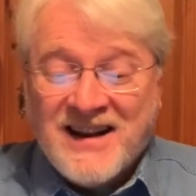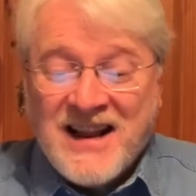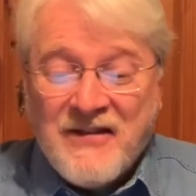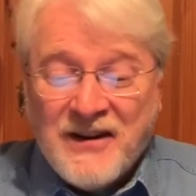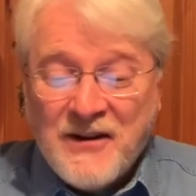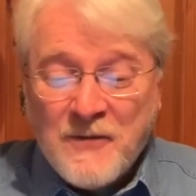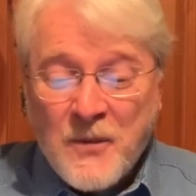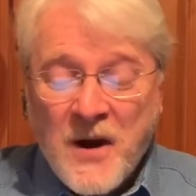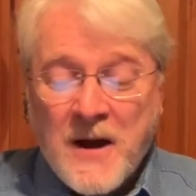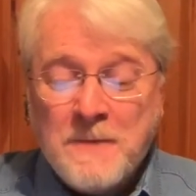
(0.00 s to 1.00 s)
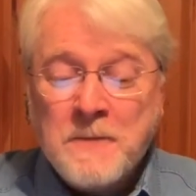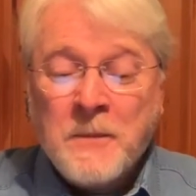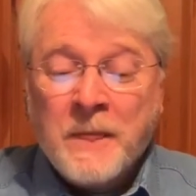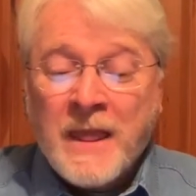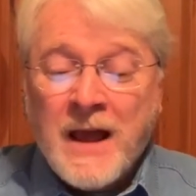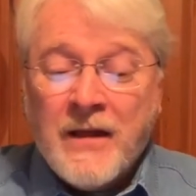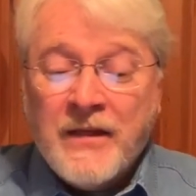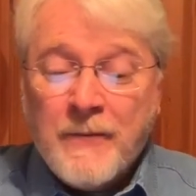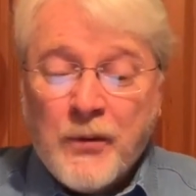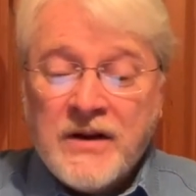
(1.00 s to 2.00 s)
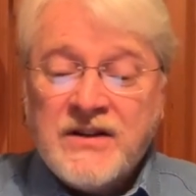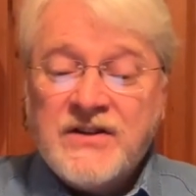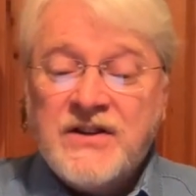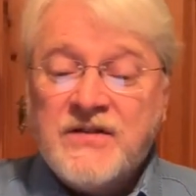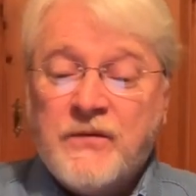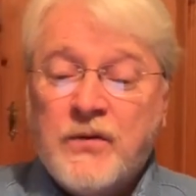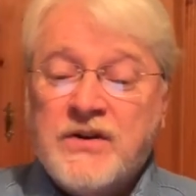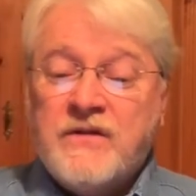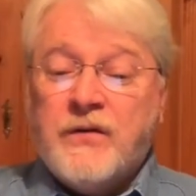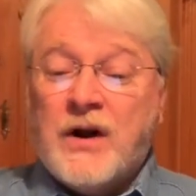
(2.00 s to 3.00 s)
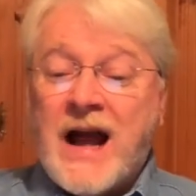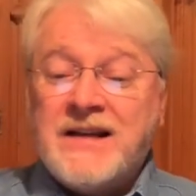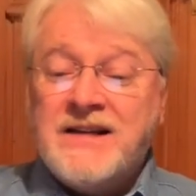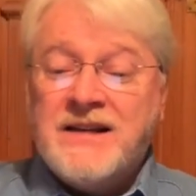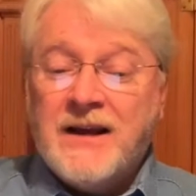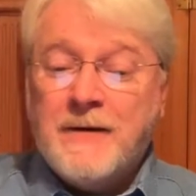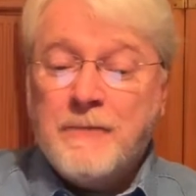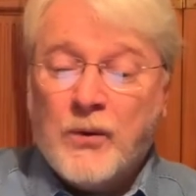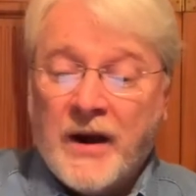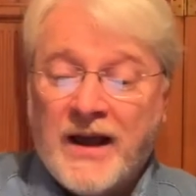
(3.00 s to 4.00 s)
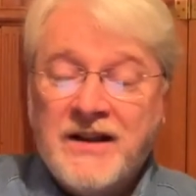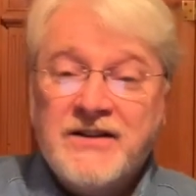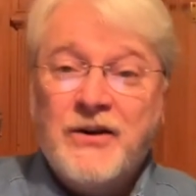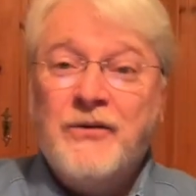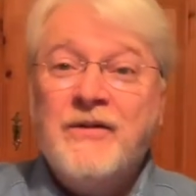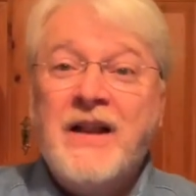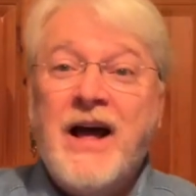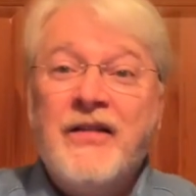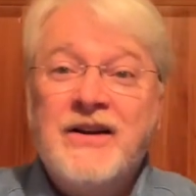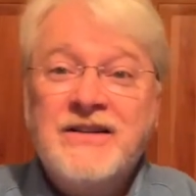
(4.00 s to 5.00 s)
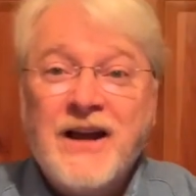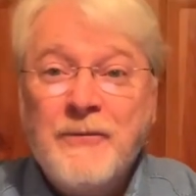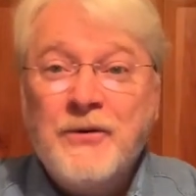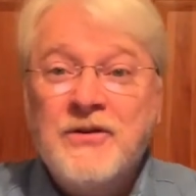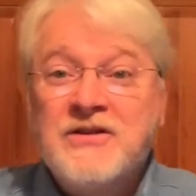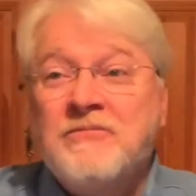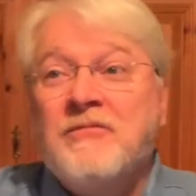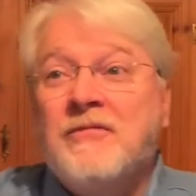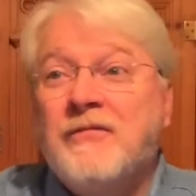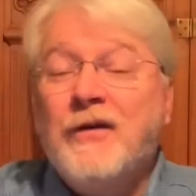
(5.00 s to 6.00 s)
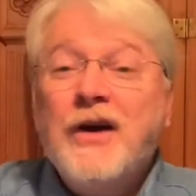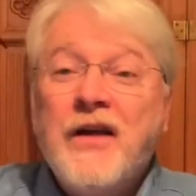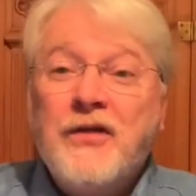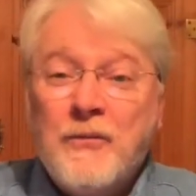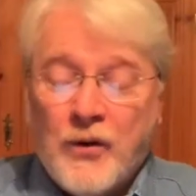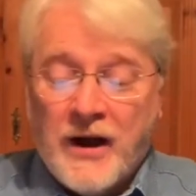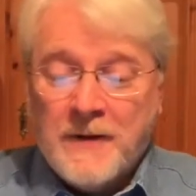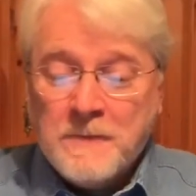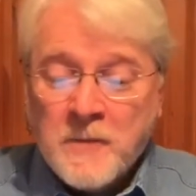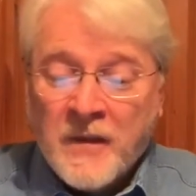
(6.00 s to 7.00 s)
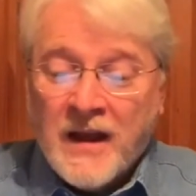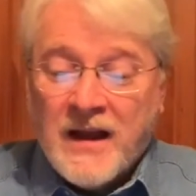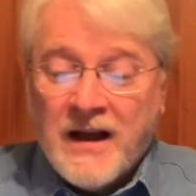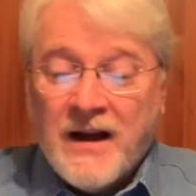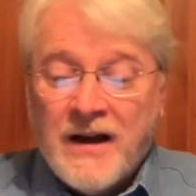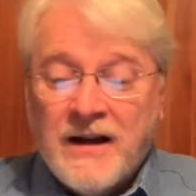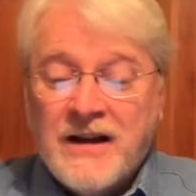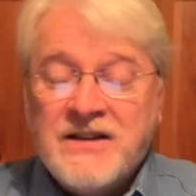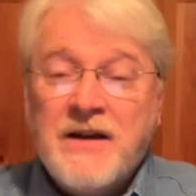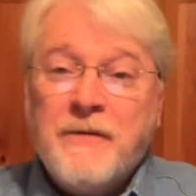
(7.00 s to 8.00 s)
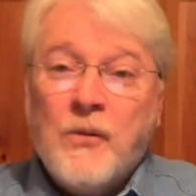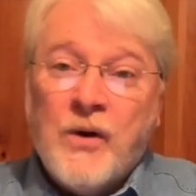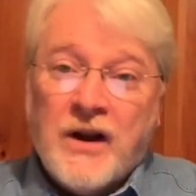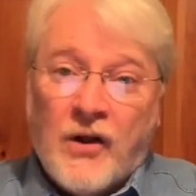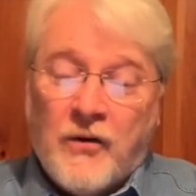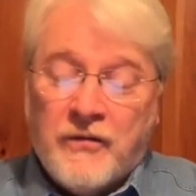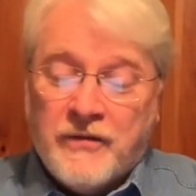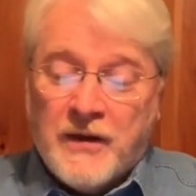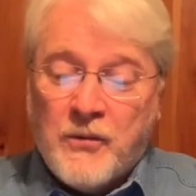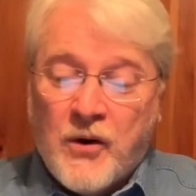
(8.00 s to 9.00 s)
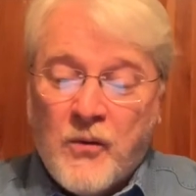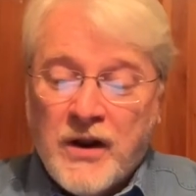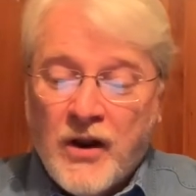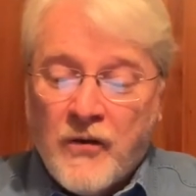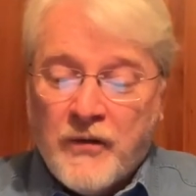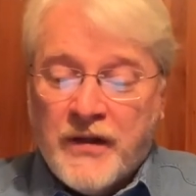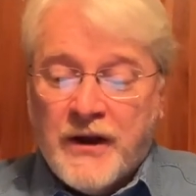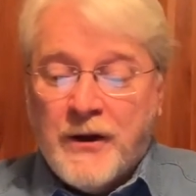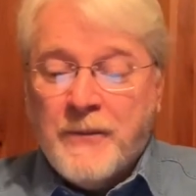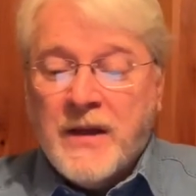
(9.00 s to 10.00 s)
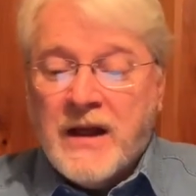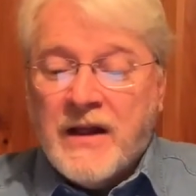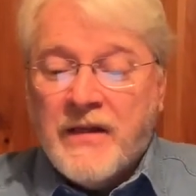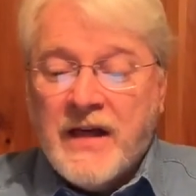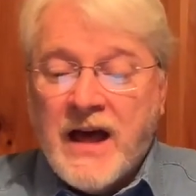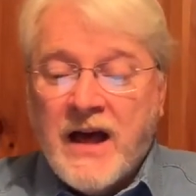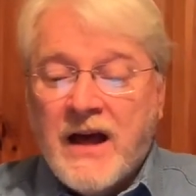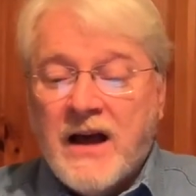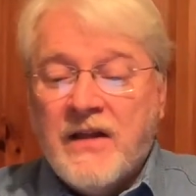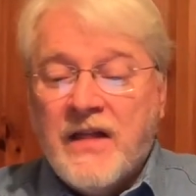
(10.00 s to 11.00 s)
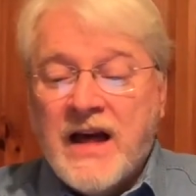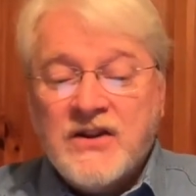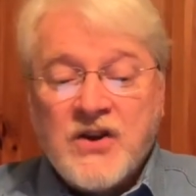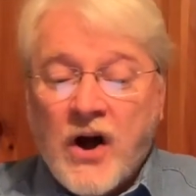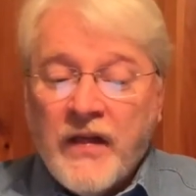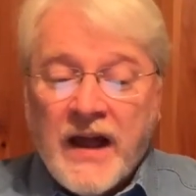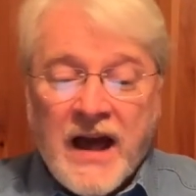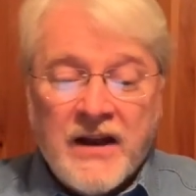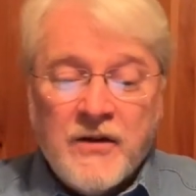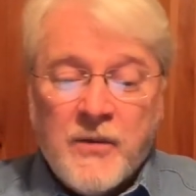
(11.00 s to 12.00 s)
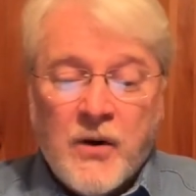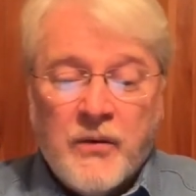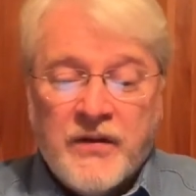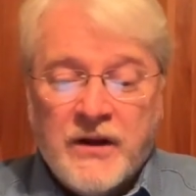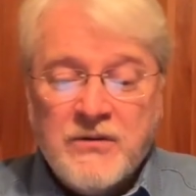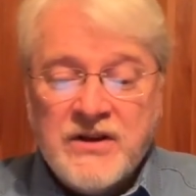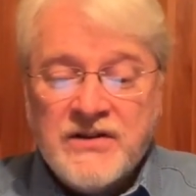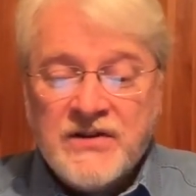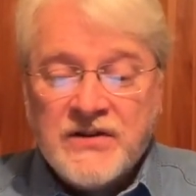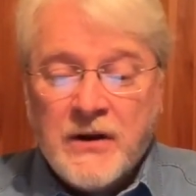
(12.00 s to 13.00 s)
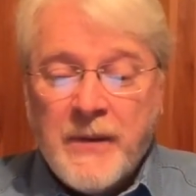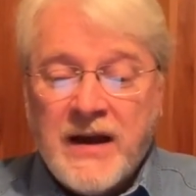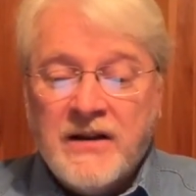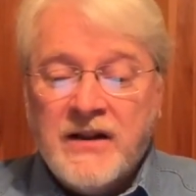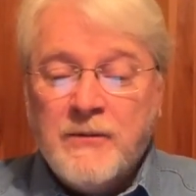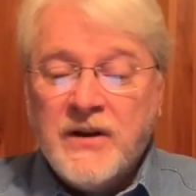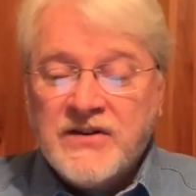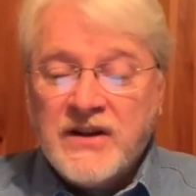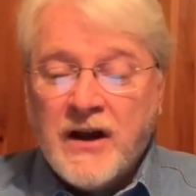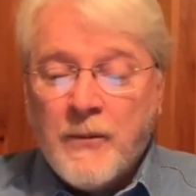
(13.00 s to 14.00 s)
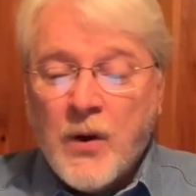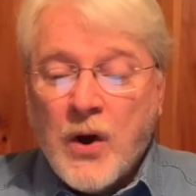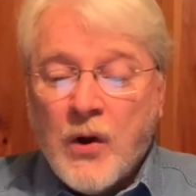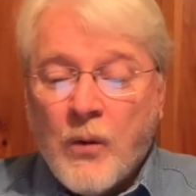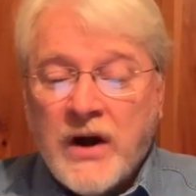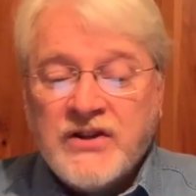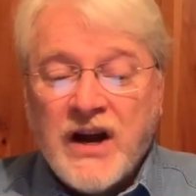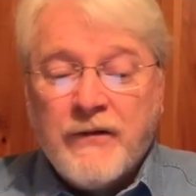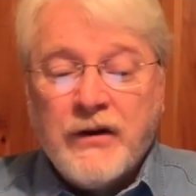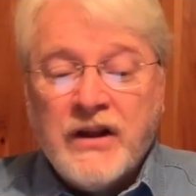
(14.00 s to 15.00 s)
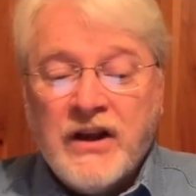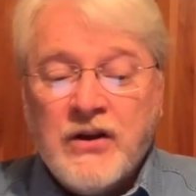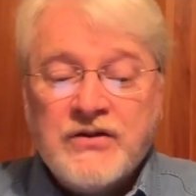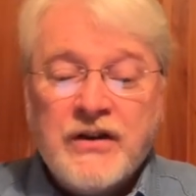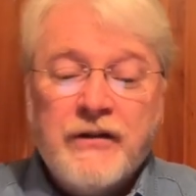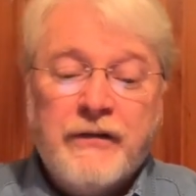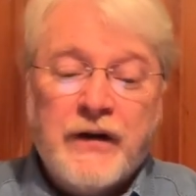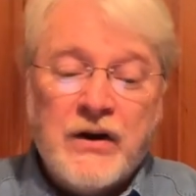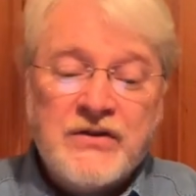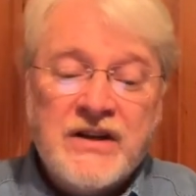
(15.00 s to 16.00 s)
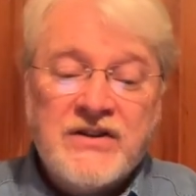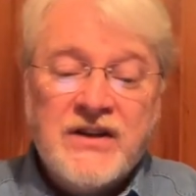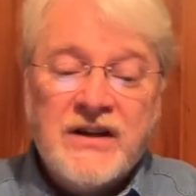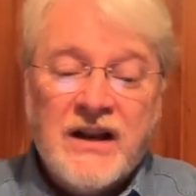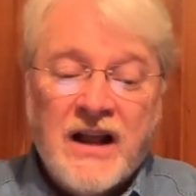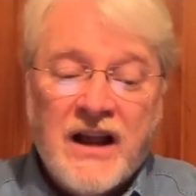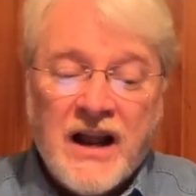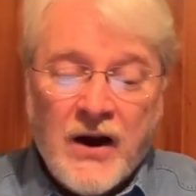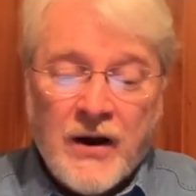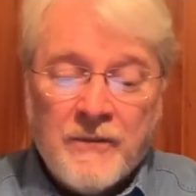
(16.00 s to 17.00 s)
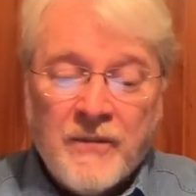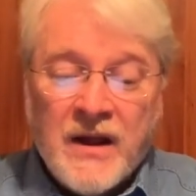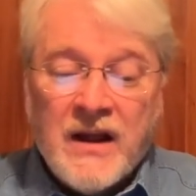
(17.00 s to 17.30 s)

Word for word: Leavening of bread. The apprentices for, forgot to take bread, so now the disciples forget the bread, uh, except for one loaf. They brought one loaf with them. That That is all they had in the boat with them. Jesus commanded them, Listen up, watch out for the yeast of the Pharisees and, and Herod.